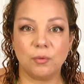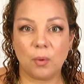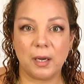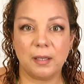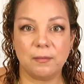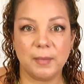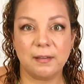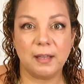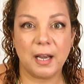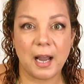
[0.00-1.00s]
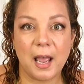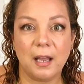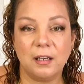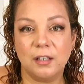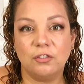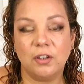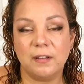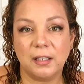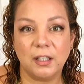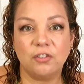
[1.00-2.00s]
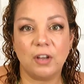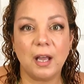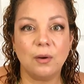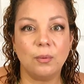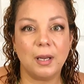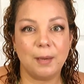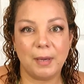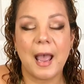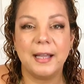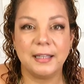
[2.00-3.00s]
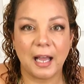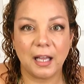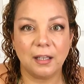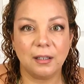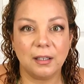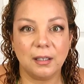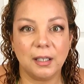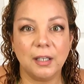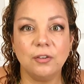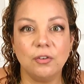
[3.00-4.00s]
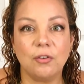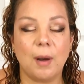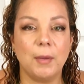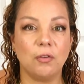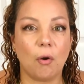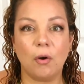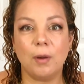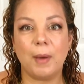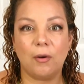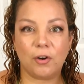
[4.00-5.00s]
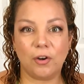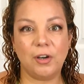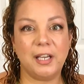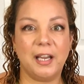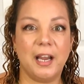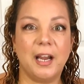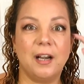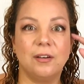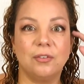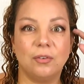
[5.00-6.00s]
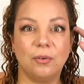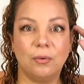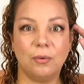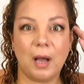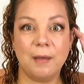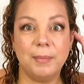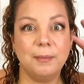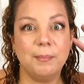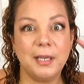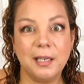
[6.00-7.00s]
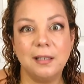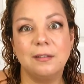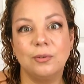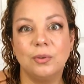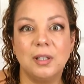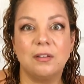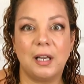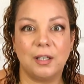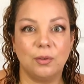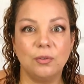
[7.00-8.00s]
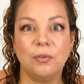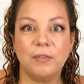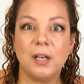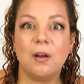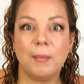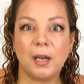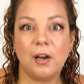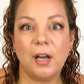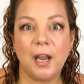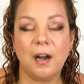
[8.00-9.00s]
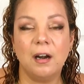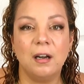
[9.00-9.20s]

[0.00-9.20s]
One is Miss Linette, just like the channel name, and that Instagram is all about curly hair. So I've been meaning to do this like YouTube video on my curly hair,